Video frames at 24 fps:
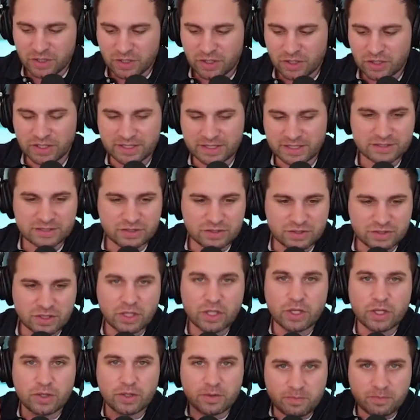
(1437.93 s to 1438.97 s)
Yep. Like
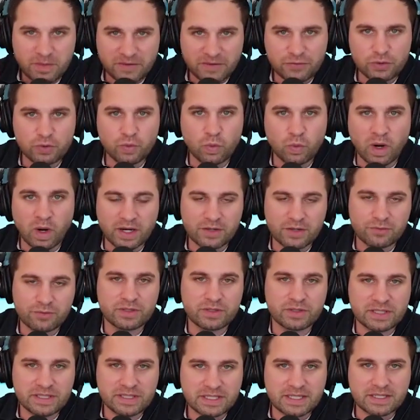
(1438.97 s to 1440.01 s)
if you want to
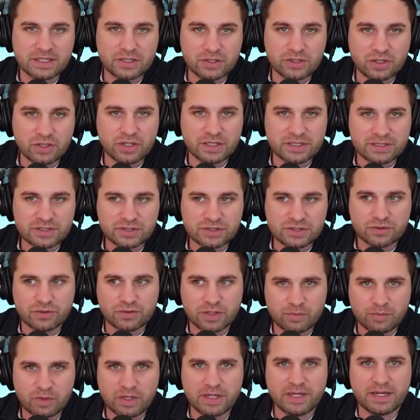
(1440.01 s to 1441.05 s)
really get good on
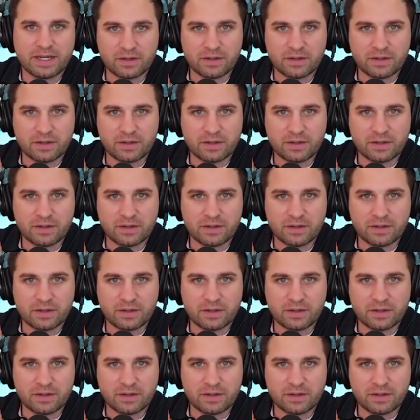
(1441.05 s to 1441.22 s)
Instagram right now,